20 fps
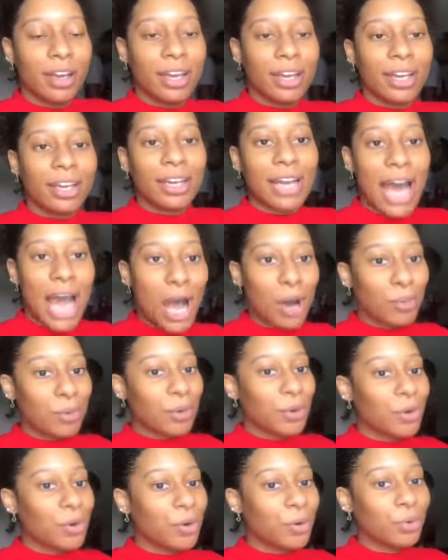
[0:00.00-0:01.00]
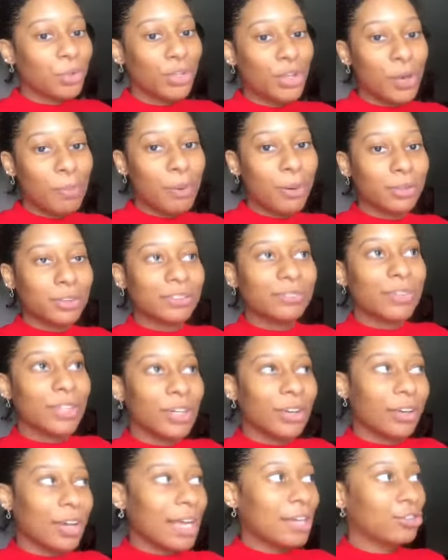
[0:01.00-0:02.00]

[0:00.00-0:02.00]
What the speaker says: and I will, you know, post a video.